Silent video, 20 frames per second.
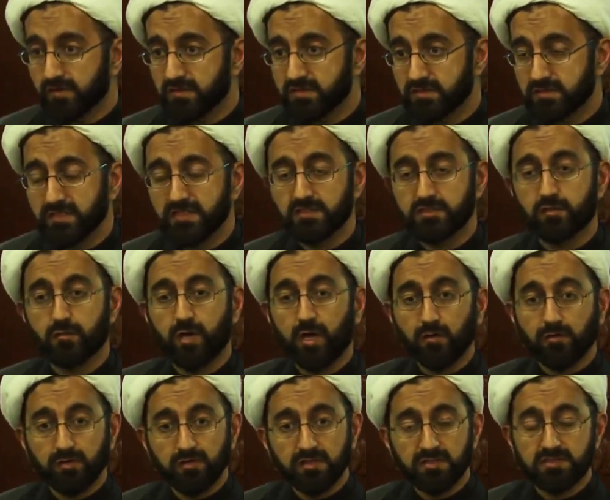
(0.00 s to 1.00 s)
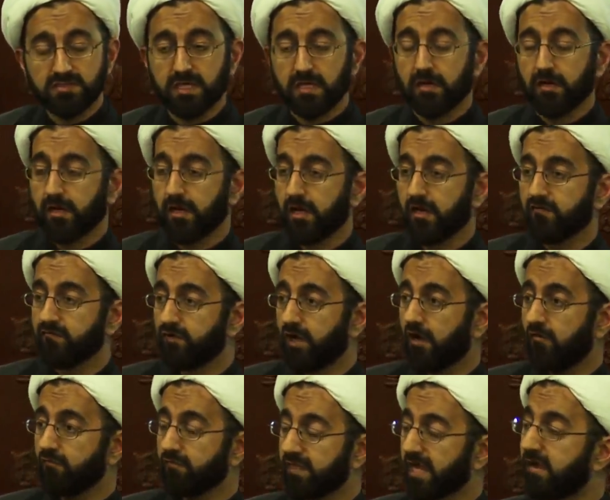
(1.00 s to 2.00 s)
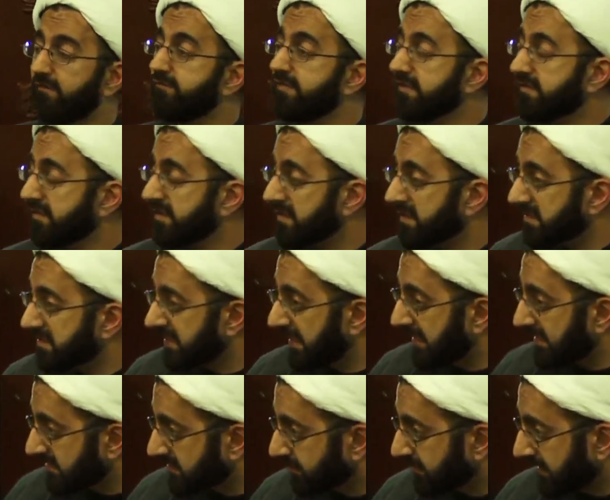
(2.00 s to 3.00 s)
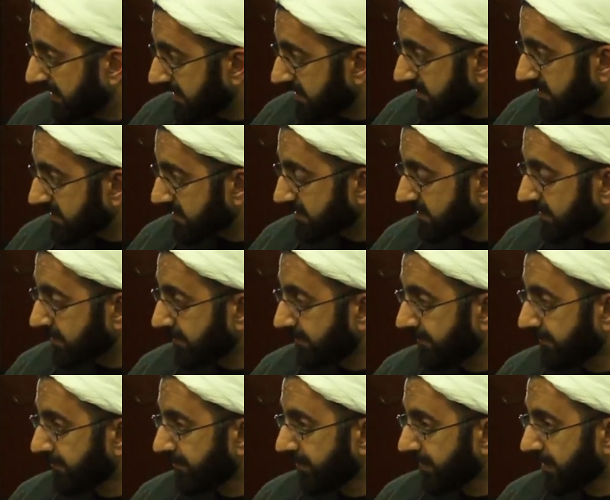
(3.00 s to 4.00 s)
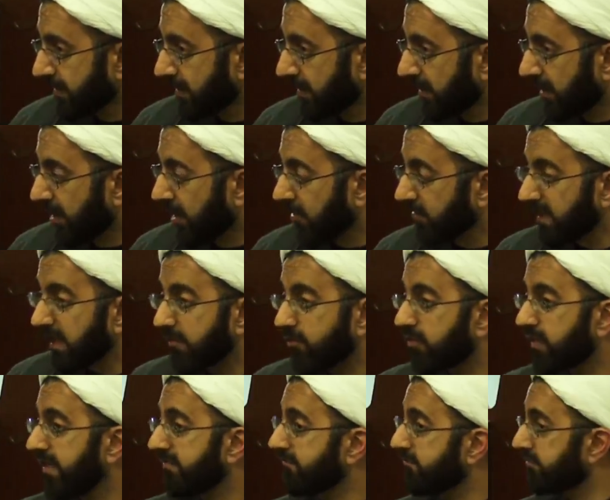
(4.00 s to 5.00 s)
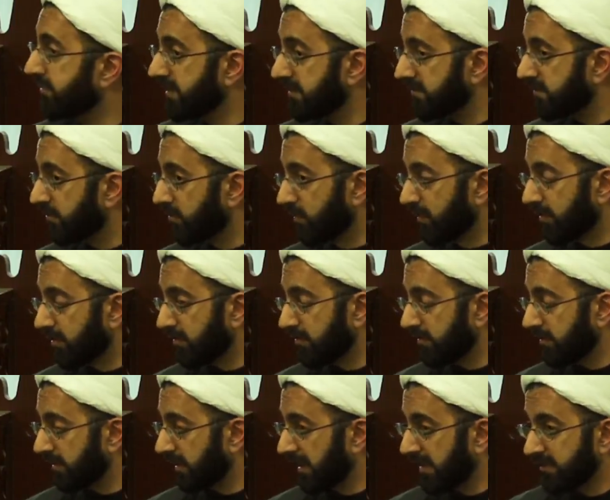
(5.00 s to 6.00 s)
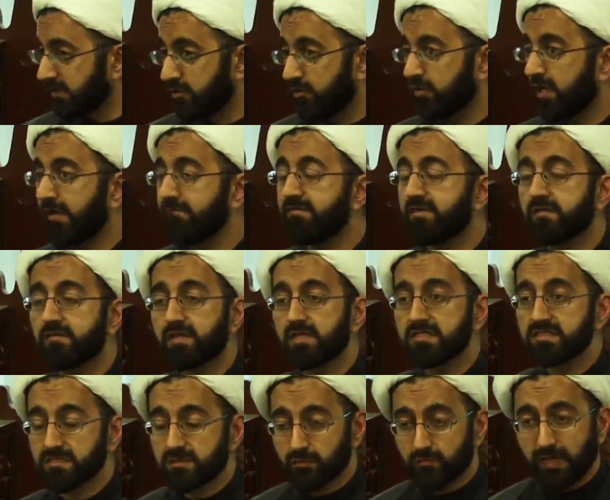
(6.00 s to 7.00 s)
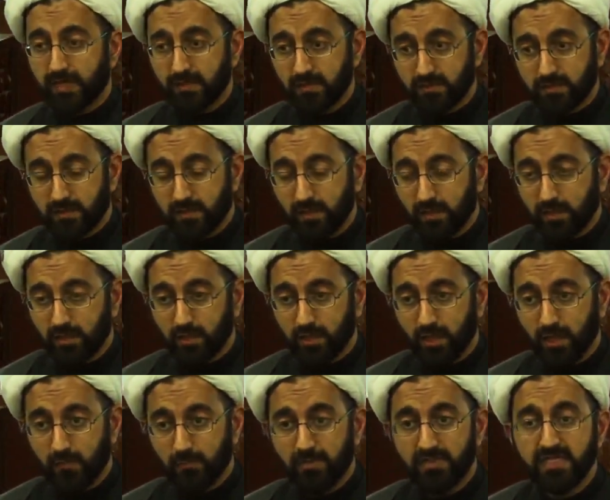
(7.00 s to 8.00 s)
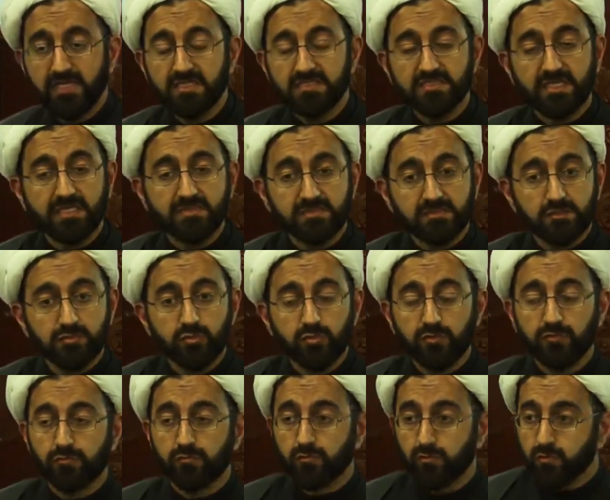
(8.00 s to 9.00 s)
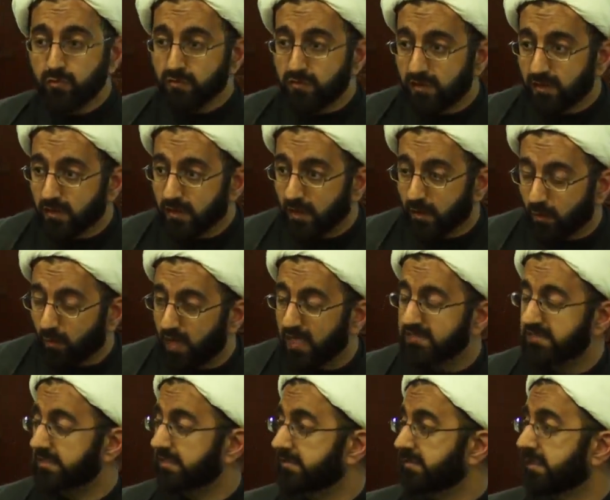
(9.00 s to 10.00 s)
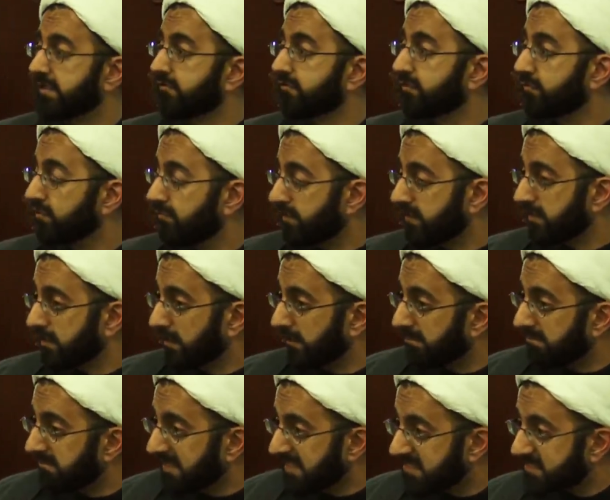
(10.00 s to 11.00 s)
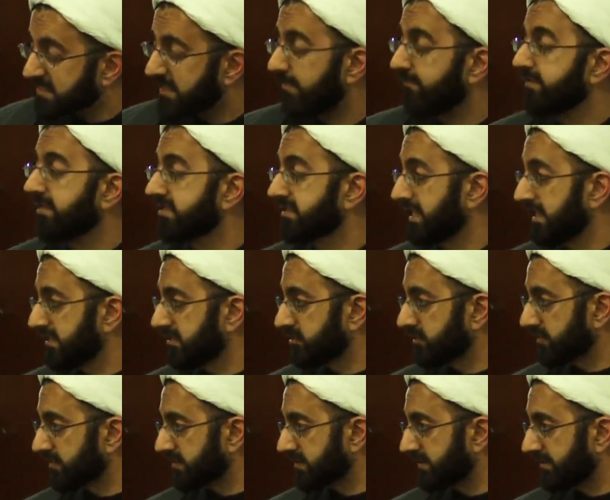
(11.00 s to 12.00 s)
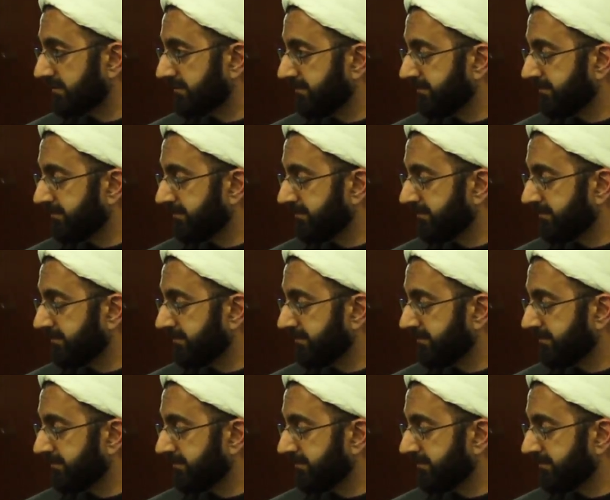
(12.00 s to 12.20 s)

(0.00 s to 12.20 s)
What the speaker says: us, they surround us, they're involved with everything that takes place. Allah could have created the world and could have done things directly, but He decides to do it through the wasata, through the means of these angels.